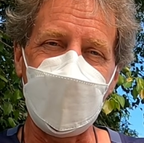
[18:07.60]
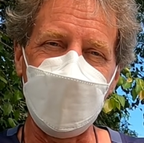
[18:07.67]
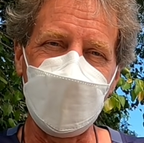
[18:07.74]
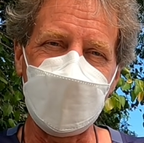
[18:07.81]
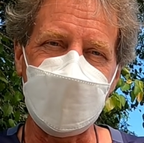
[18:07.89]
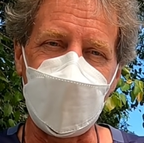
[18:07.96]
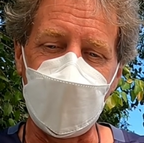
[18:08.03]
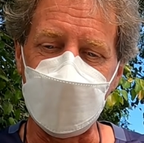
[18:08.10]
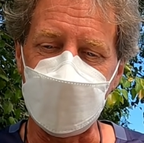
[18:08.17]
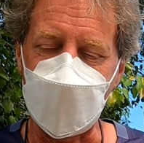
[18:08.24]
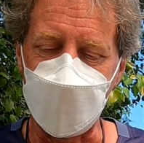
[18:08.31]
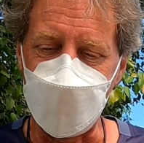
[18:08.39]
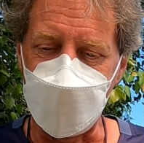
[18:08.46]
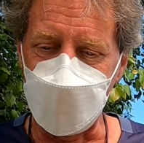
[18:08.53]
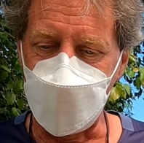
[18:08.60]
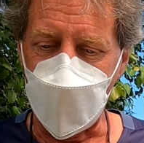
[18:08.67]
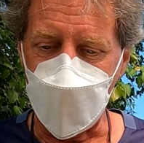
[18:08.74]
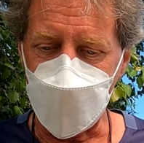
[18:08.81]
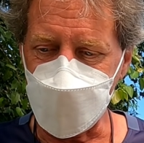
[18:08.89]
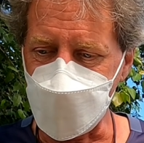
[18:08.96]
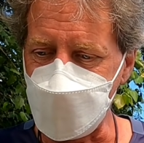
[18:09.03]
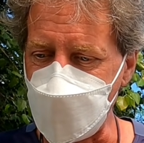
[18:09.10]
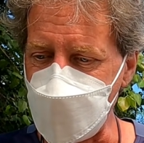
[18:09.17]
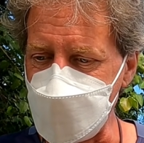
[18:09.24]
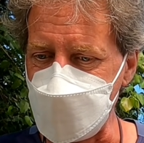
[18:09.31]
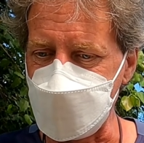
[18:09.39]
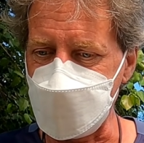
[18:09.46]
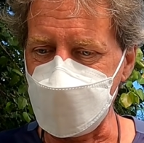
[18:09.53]
couple of times I've been bothered by
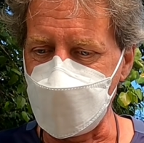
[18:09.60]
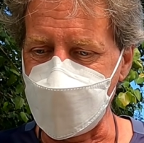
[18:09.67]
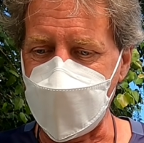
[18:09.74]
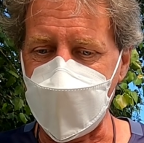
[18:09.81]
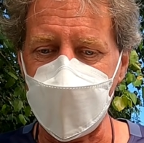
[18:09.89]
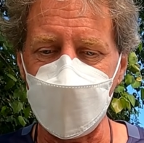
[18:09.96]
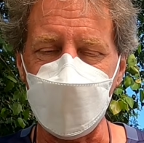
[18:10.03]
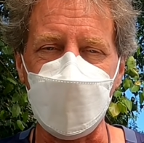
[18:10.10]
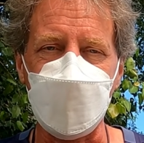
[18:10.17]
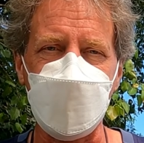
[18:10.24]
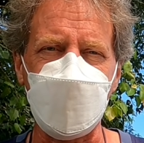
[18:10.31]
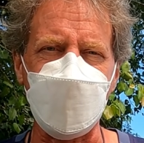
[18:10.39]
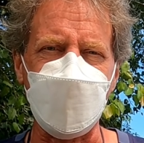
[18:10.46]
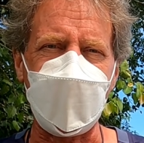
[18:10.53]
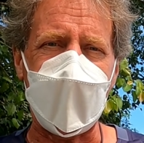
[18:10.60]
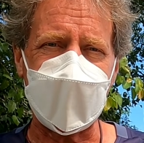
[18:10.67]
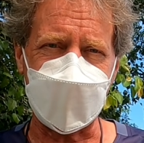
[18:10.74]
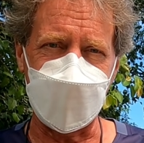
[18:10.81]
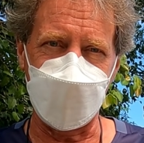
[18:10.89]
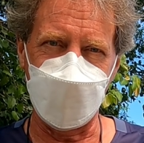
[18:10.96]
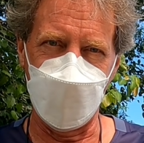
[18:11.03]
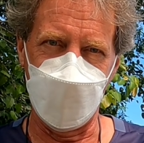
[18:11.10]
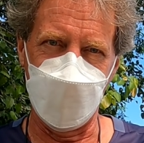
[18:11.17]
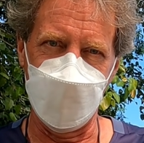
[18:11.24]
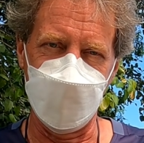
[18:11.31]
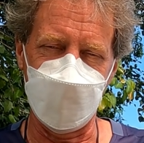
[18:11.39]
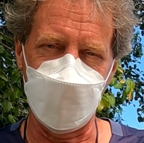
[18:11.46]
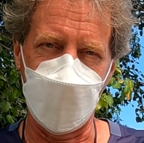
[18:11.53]
this loud cracking
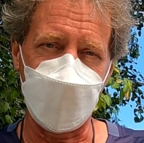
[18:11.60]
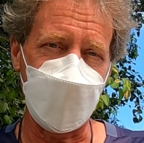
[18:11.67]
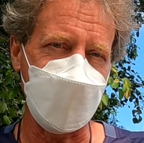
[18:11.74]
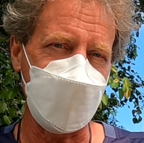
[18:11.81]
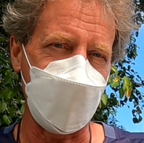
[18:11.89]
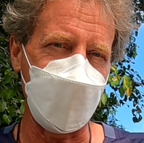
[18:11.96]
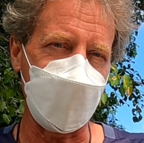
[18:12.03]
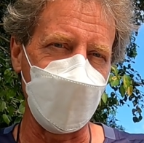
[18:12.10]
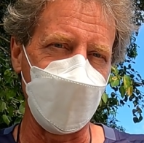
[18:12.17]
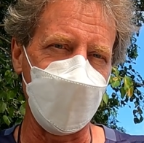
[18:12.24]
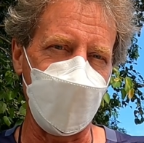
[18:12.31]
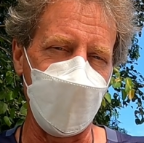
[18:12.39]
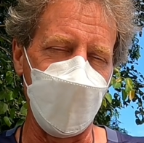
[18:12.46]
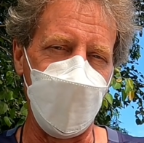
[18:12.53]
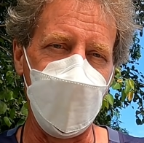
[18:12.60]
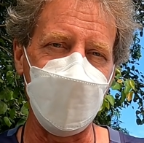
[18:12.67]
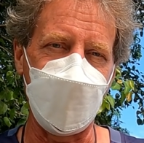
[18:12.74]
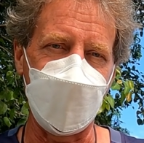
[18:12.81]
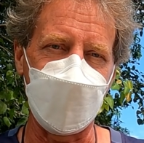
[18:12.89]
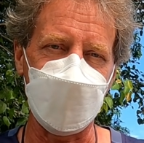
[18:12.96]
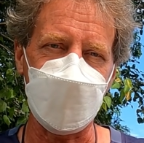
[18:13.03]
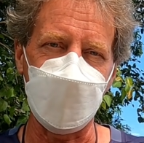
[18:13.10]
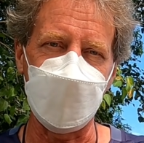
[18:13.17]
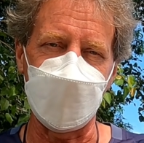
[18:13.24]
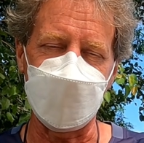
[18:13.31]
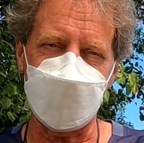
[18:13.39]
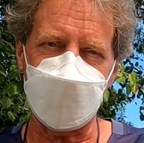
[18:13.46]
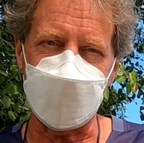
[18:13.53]
noise. So every time I go over a bump, I hear
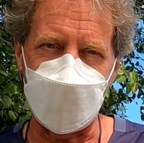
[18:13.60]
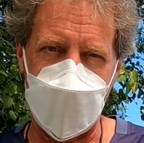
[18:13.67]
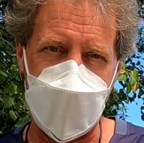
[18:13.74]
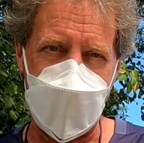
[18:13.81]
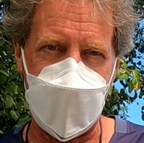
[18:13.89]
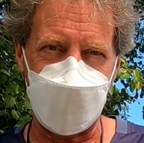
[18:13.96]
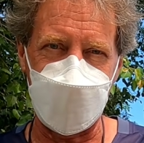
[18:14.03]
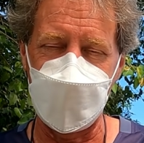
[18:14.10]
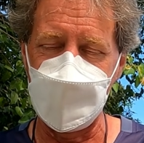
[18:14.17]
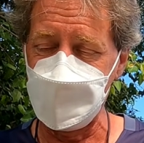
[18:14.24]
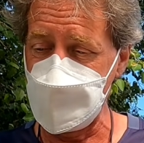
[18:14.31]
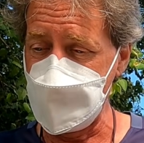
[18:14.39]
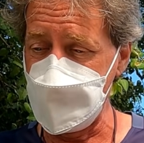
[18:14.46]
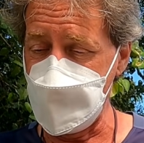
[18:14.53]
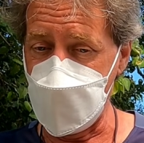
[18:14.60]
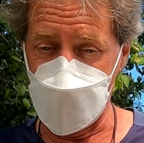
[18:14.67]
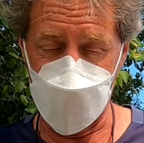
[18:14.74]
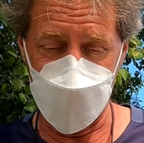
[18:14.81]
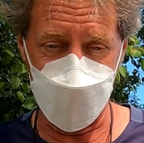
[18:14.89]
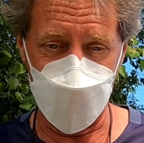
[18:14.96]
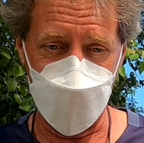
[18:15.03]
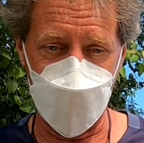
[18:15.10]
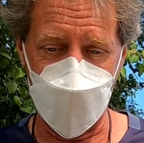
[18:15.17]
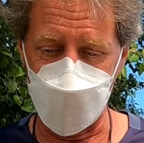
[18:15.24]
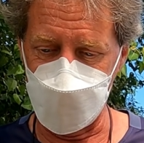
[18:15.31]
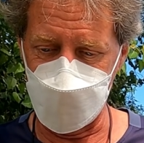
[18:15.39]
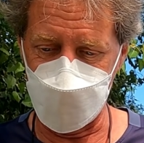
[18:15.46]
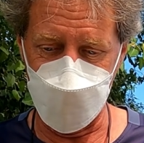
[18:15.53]
something snap. And I thought I
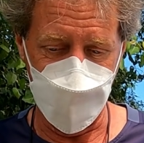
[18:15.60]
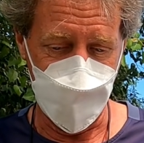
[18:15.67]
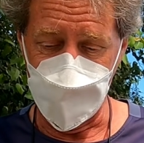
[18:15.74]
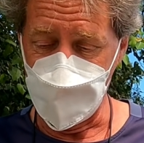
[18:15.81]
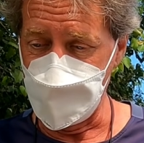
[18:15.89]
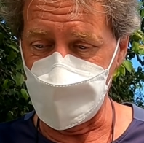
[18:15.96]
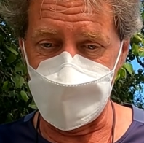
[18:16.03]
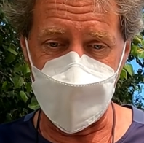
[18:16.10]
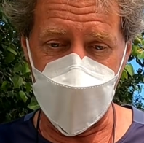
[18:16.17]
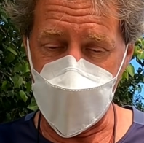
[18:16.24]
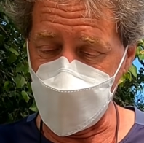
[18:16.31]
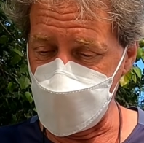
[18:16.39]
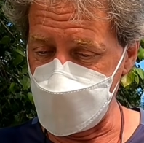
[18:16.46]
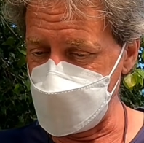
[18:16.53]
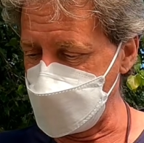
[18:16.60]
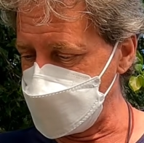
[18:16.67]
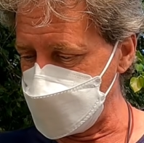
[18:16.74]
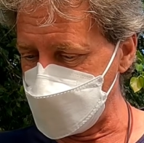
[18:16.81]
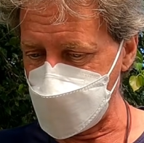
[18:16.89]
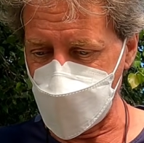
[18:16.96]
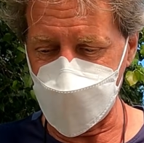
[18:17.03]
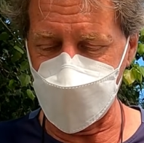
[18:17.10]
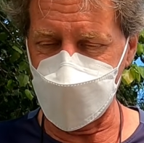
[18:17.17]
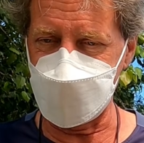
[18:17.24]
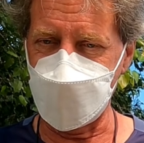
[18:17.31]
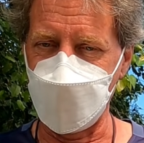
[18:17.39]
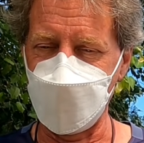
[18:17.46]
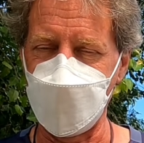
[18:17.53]
was damaging or breaking
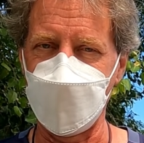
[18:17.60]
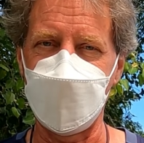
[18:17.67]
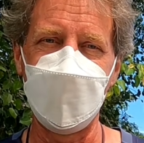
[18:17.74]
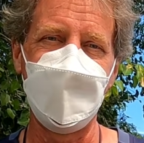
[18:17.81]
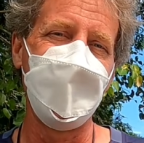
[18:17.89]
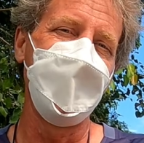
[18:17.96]
something.